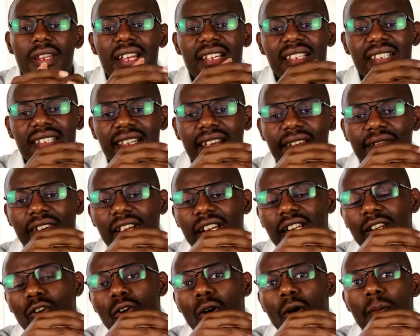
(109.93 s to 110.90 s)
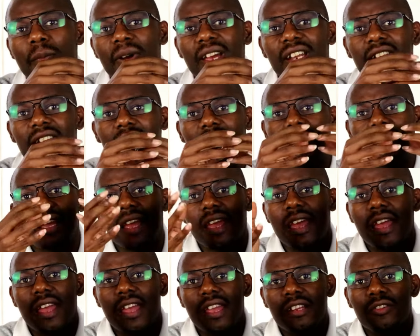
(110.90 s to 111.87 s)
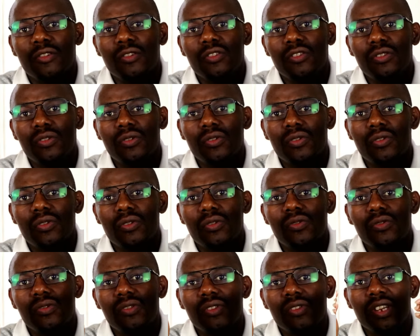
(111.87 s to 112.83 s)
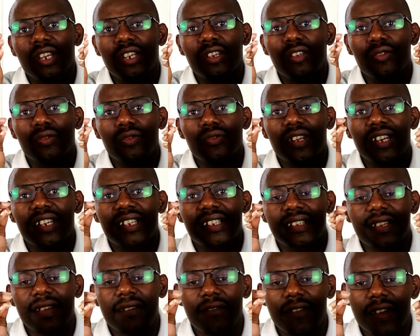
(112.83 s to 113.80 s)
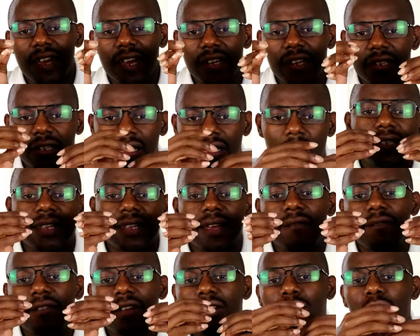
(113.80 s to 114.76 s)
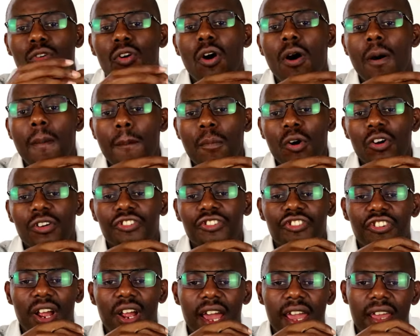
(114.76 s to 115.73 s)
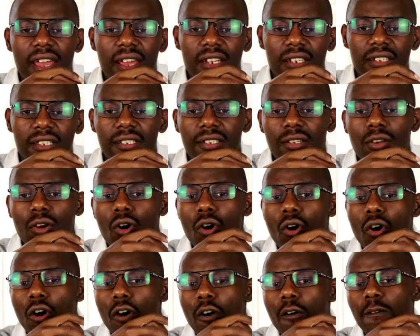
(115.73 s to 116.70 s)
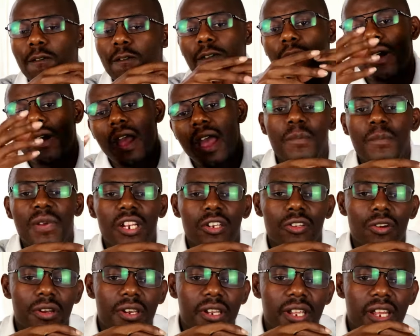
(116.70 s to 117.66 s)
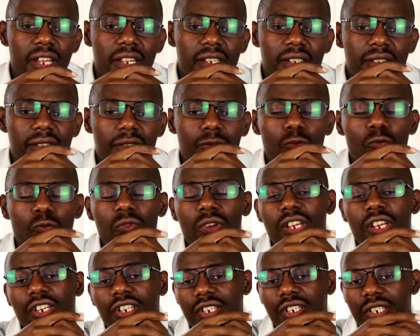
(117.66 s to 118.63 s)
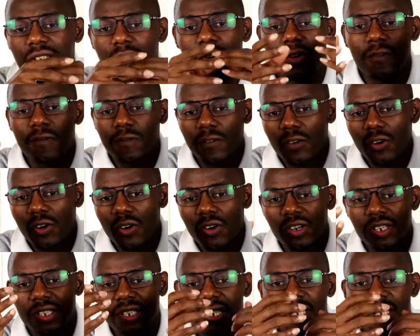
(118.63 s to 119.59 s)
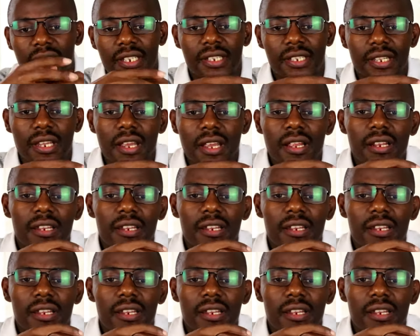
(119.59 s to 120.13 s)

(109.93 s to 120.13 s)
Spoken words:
The seven common, it also goes into the seven common triumphs of millionaires, which of course is